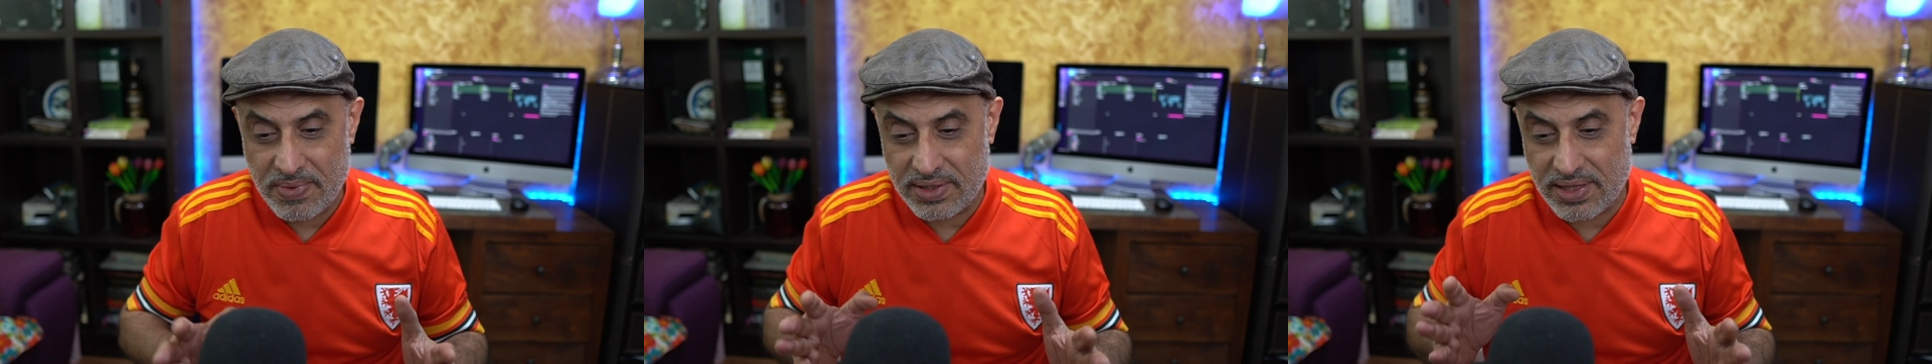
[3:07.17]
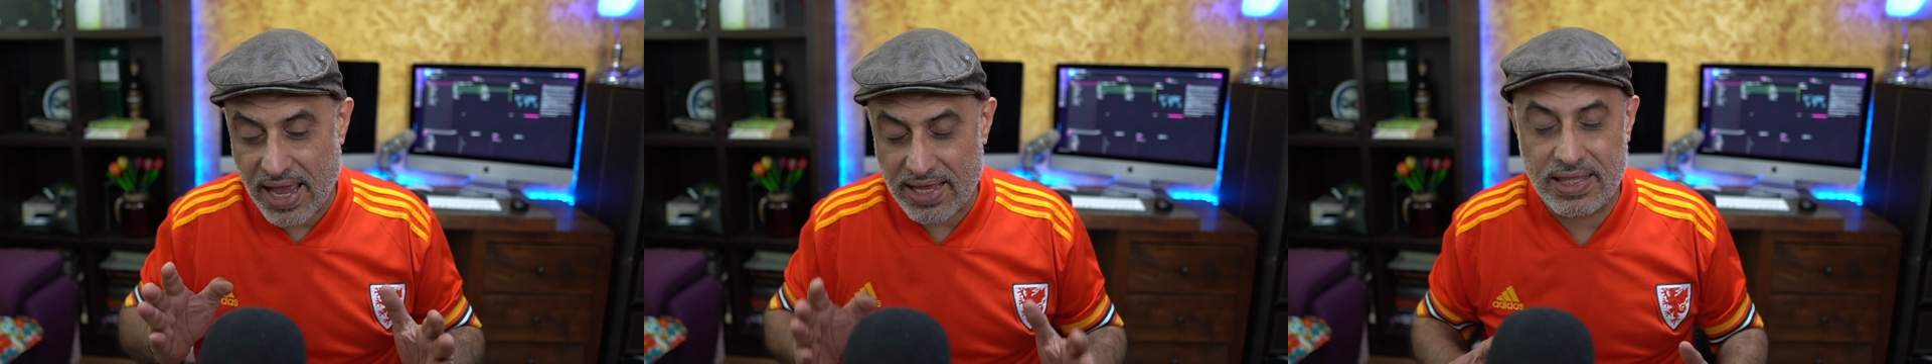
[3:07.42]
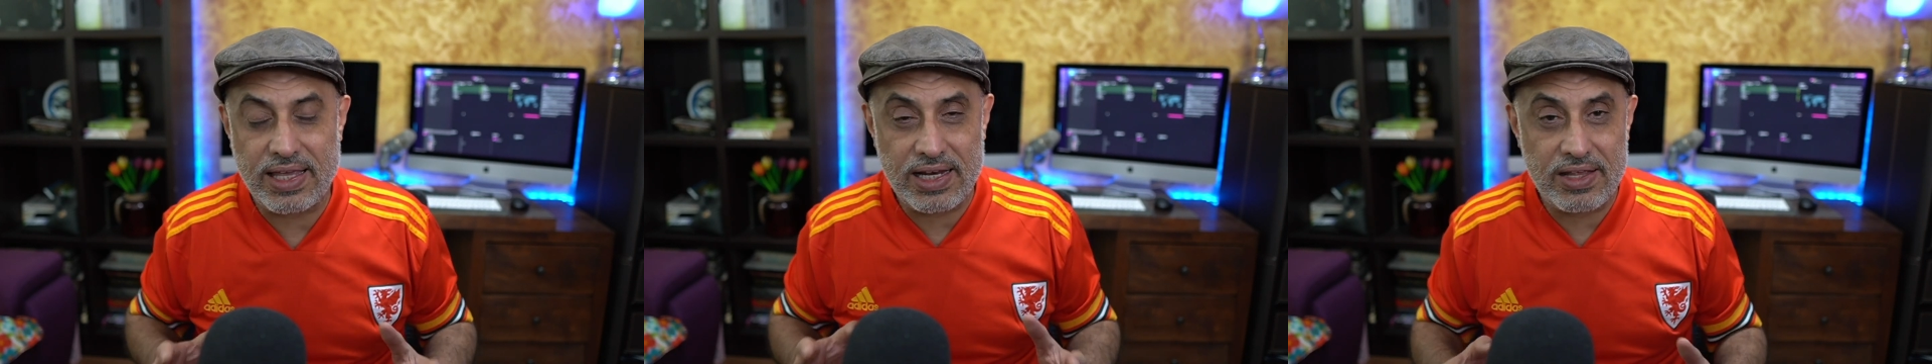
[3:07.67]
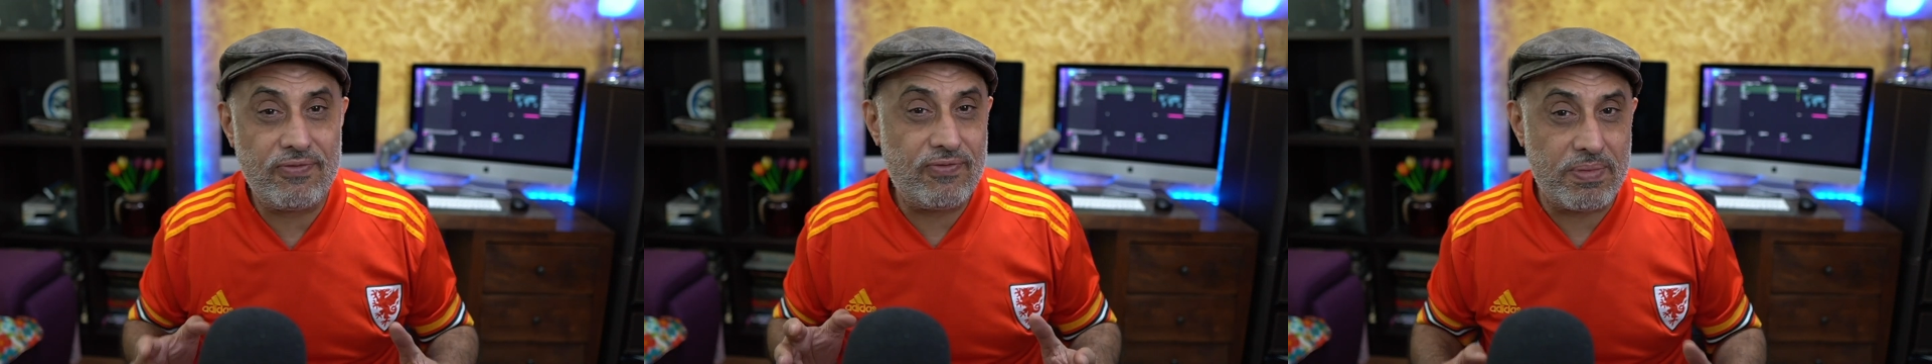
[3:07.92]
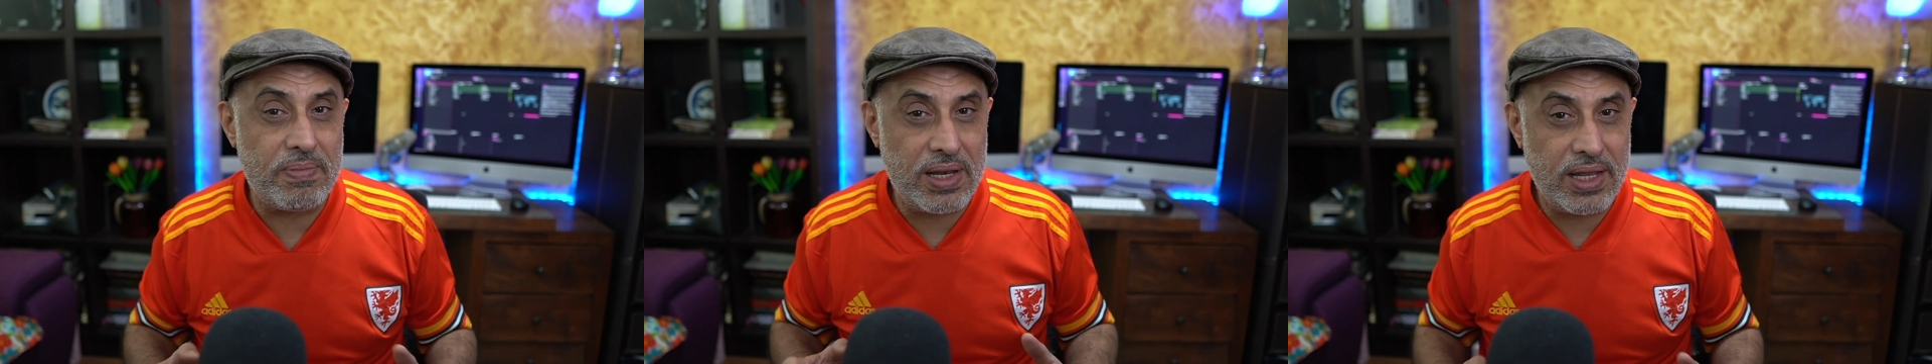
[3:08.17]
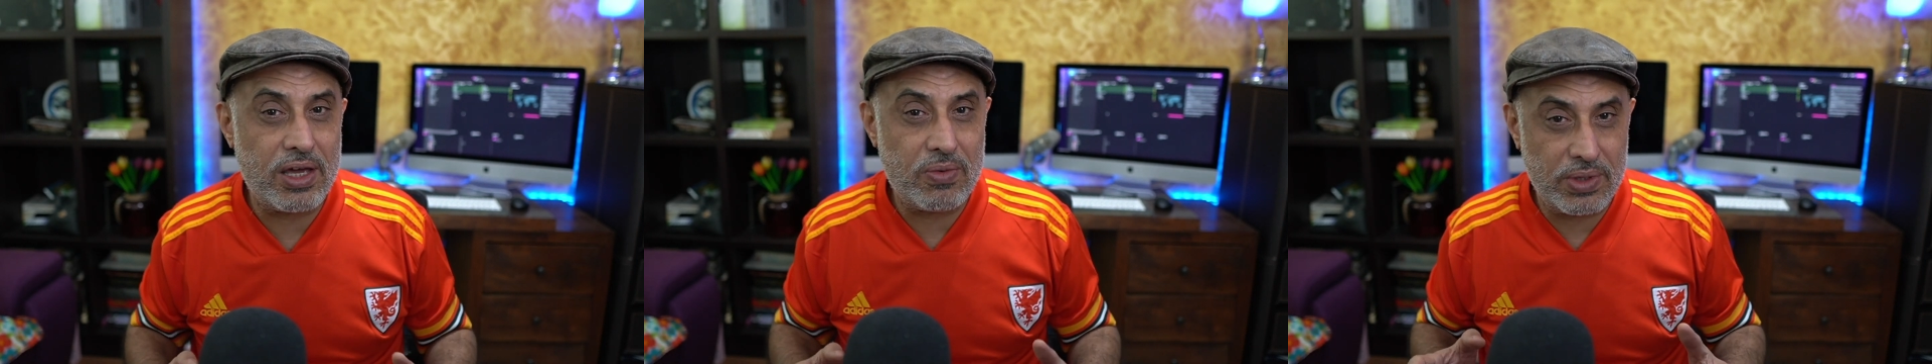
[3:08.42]
tactically
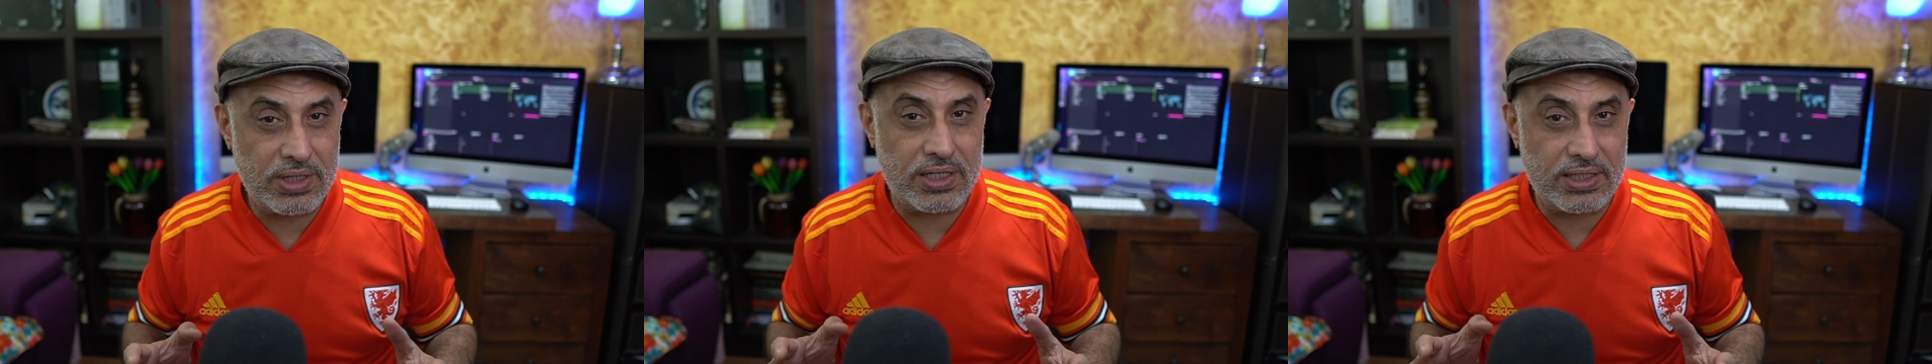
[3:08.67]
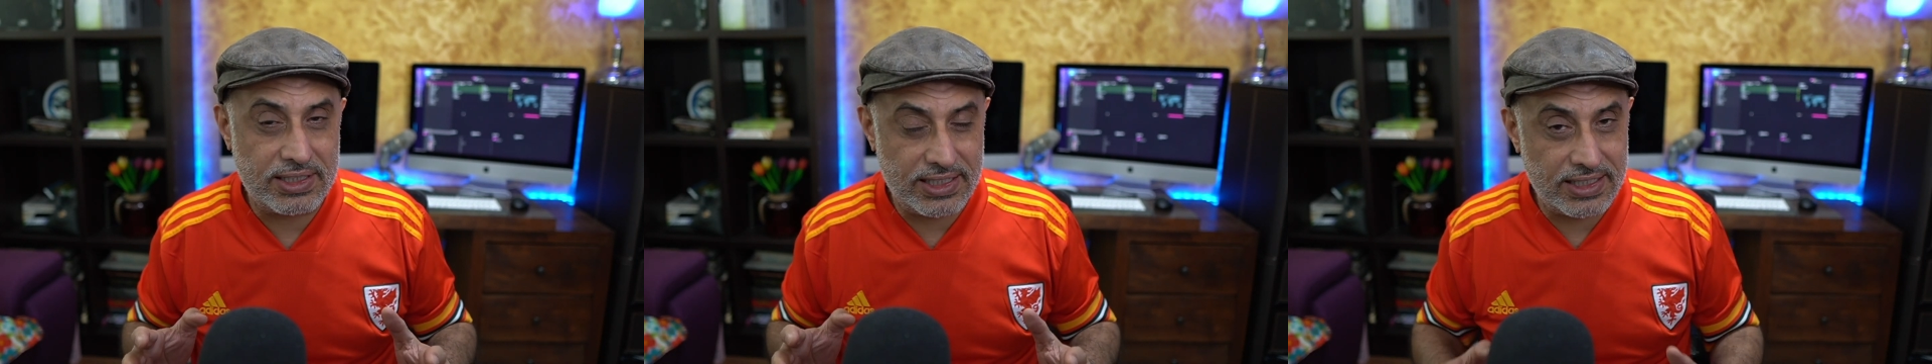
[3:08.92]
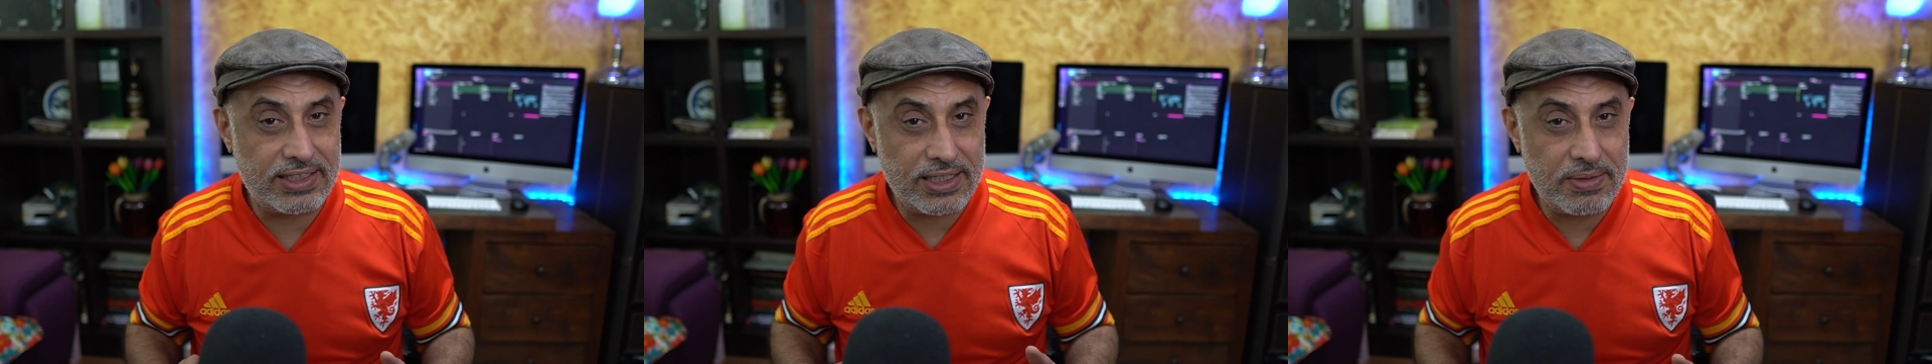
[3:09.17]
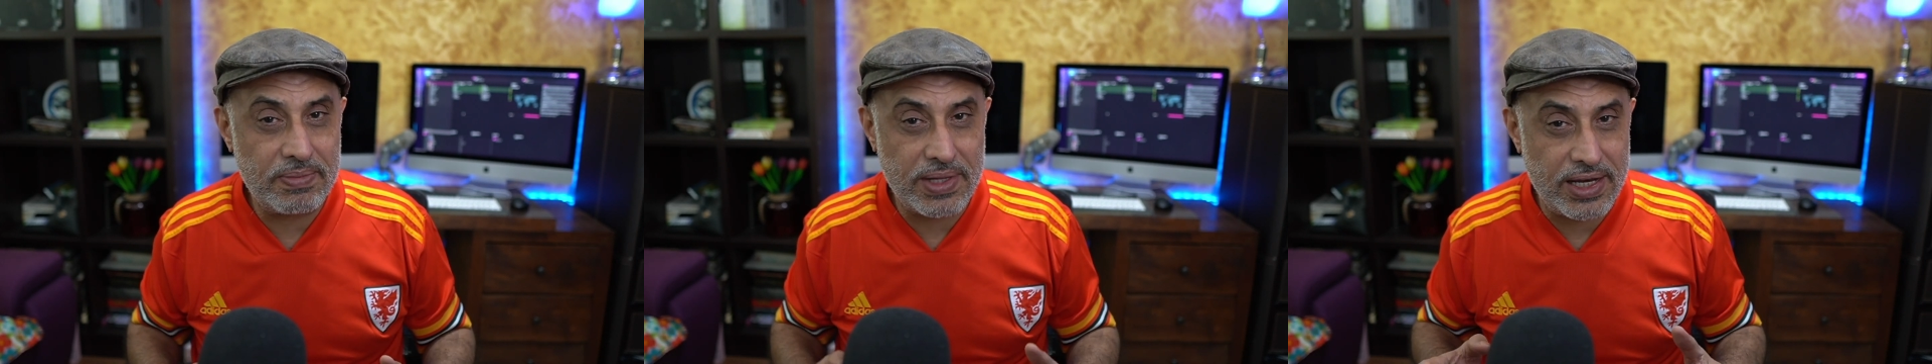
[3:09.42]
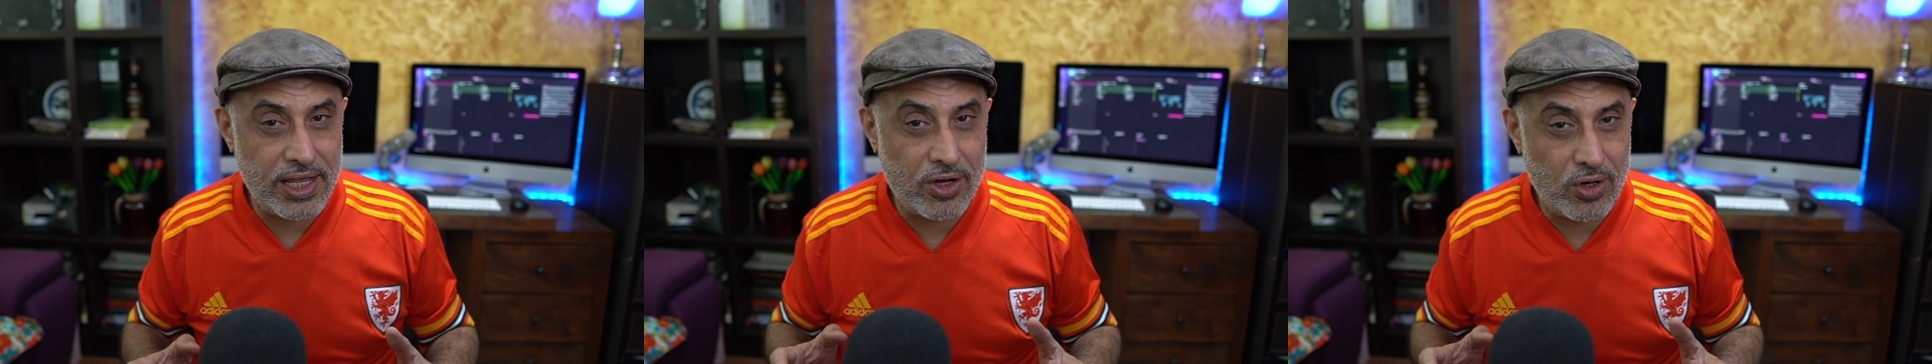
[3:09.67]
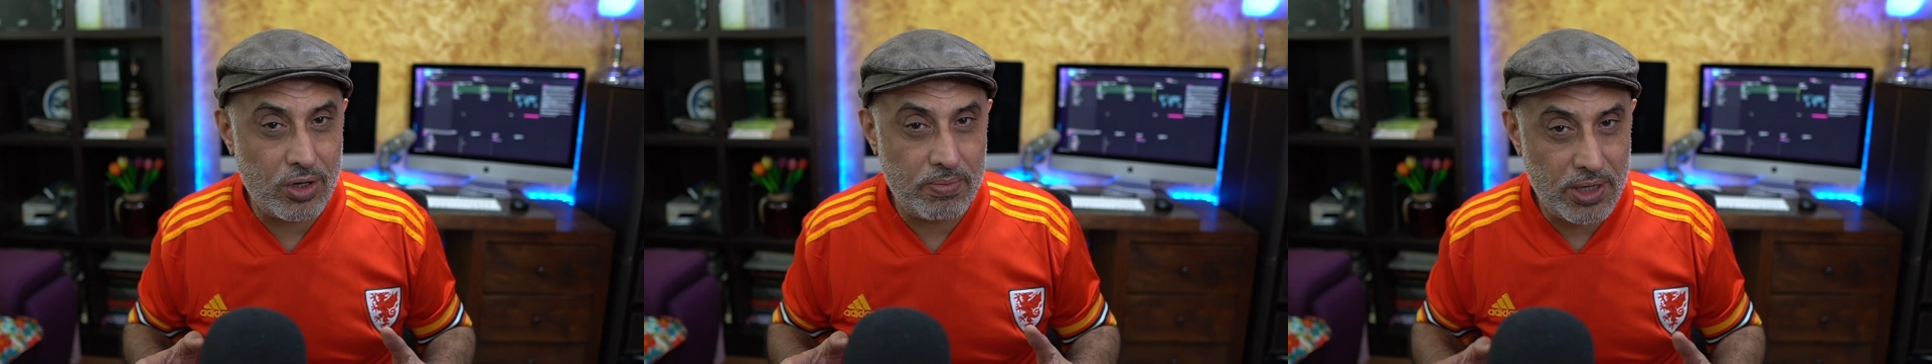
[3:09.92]
familiar with the system that they're
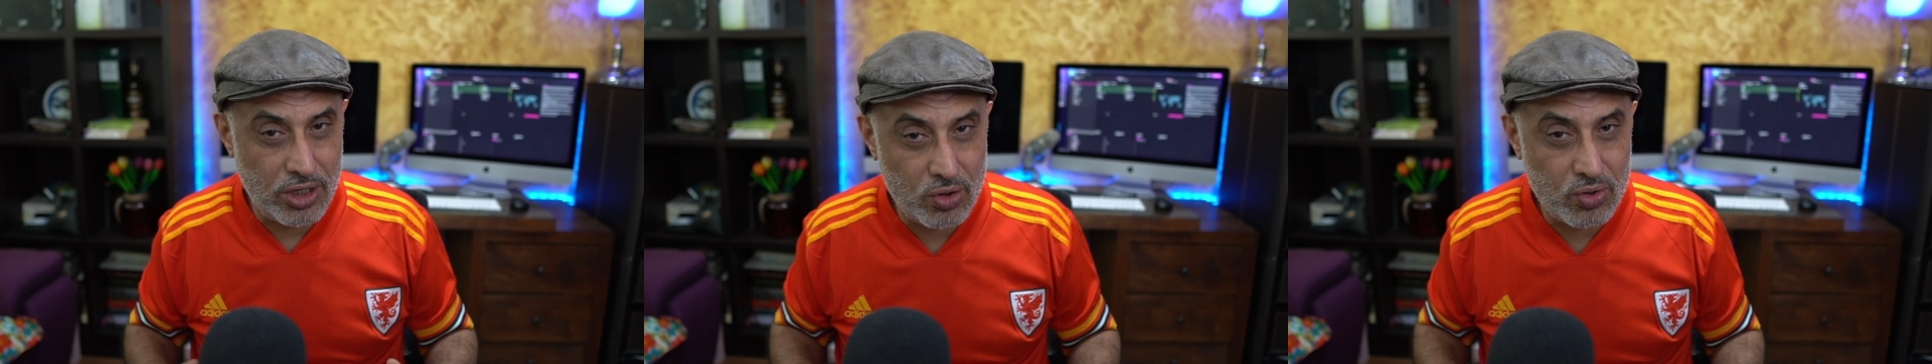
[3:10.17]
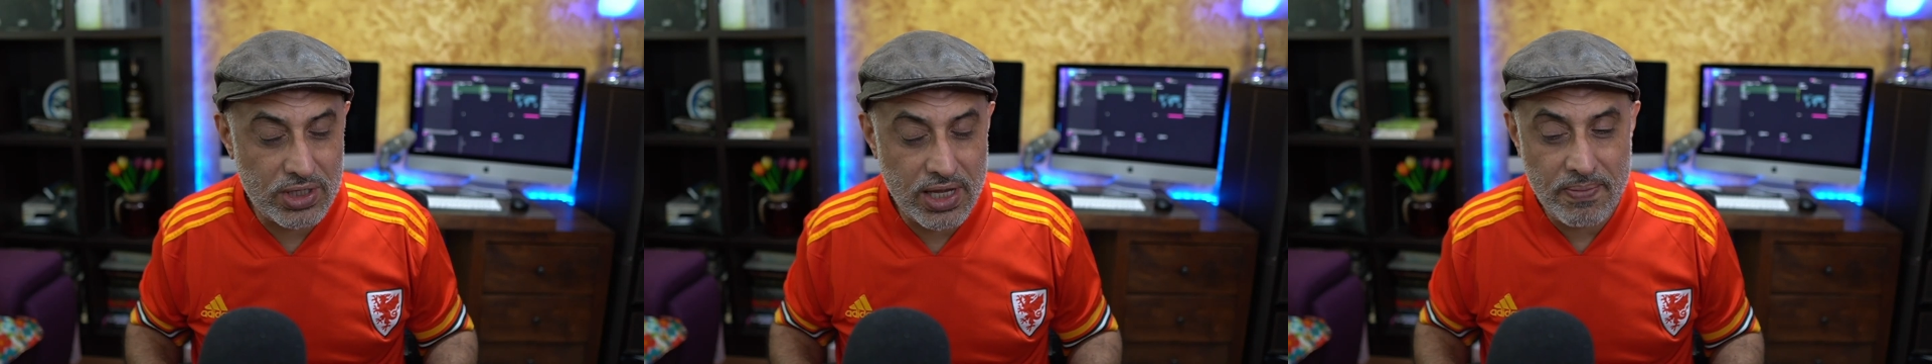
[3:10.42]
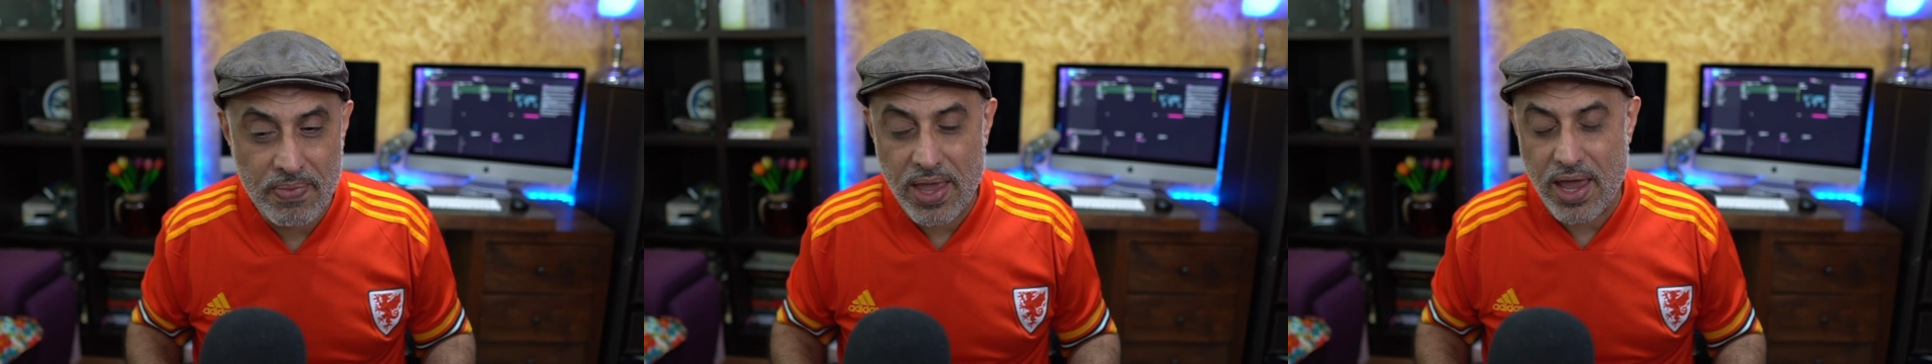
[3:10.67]
going to be using.